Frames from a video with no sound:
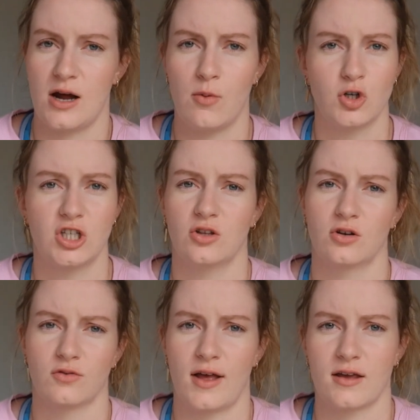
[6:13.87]
I'm watching a
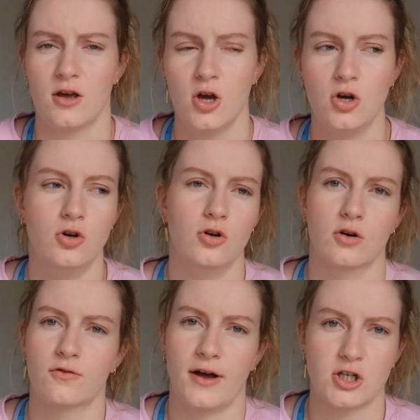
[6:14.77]
lot of like New
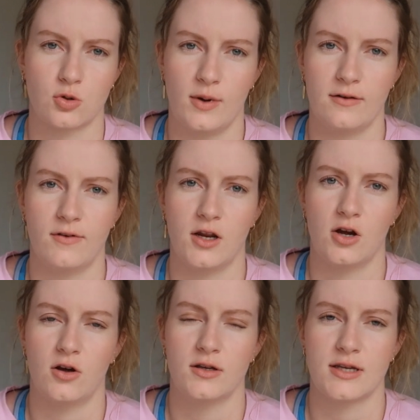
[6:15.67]
York Fashion Week
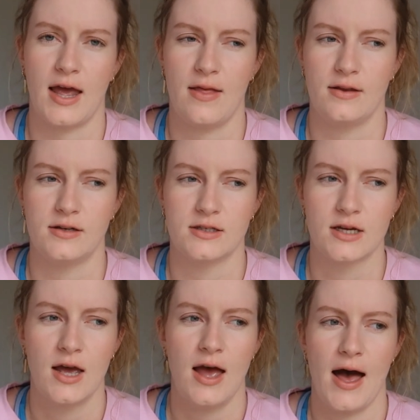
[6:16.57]
videos and
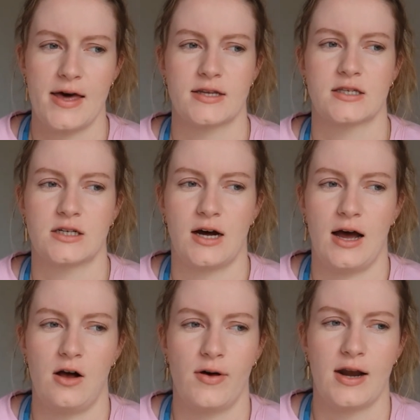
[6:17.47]
how to
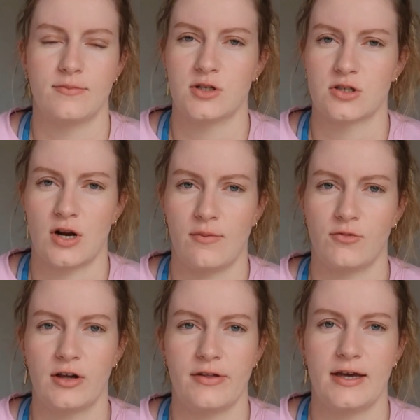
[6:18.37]
style, and I'm
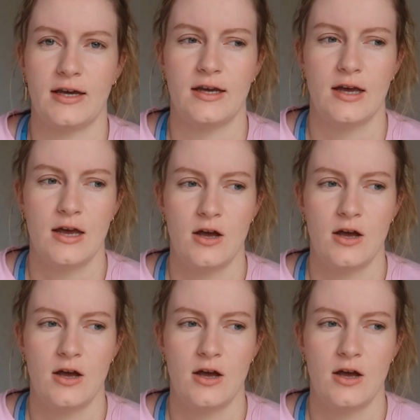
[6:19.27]
really